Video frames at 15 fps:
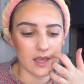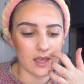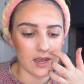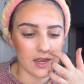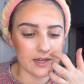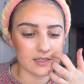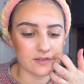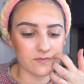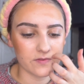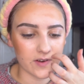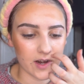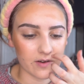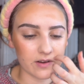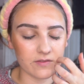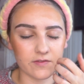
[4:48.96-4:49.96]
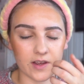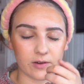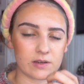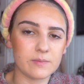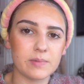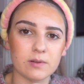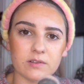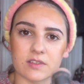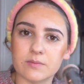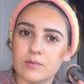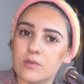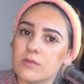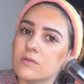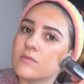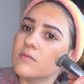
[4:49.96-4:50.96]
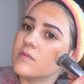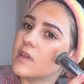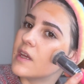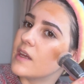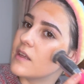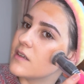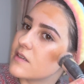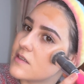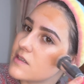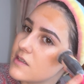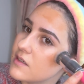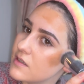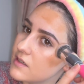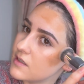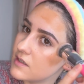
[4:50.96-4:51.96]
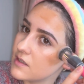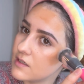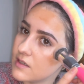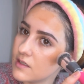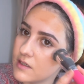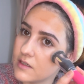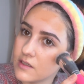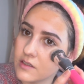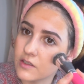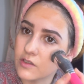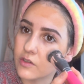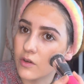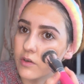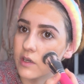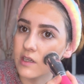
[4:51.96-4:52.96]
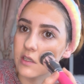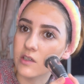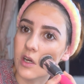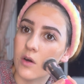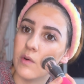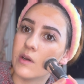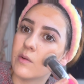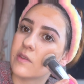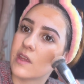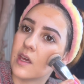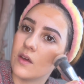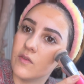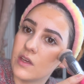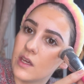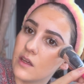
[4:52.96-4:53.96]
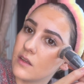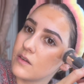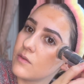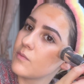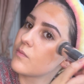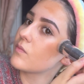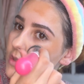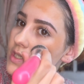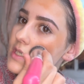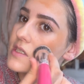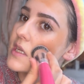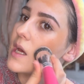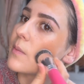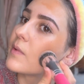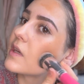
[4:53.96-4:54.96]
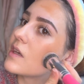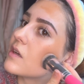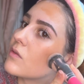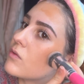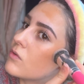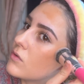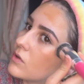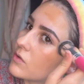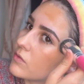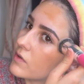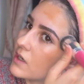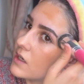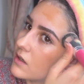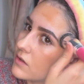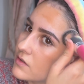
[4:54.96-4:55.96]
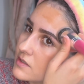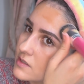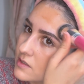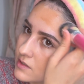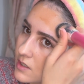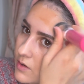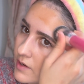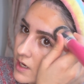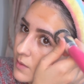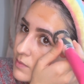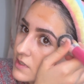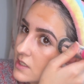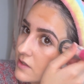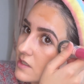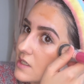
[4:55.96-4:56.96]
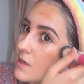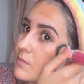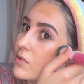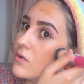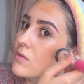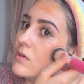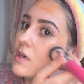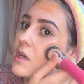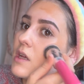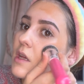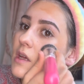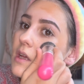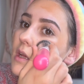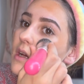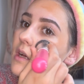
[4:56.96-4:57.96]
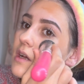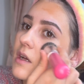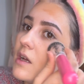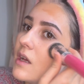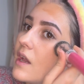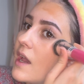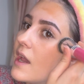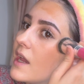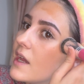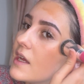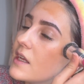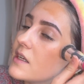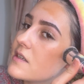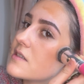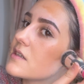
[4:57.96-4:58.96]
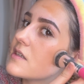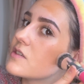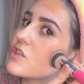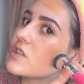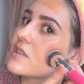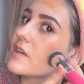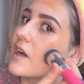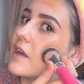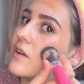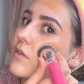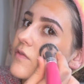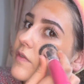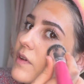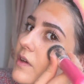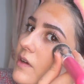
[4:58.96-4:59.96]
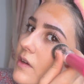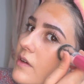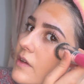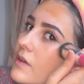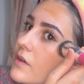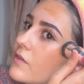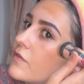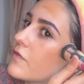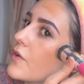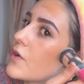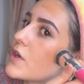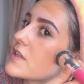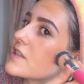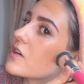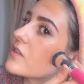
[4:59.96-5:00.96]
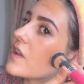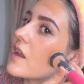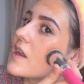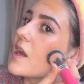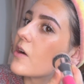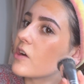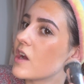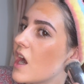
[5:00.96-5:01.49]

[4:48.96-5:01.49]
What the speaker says: It's very, very buildable, and you don't need to go in with a heavy hand. Just tapping it all around, going up into the temple, and just kind of focusing on that area.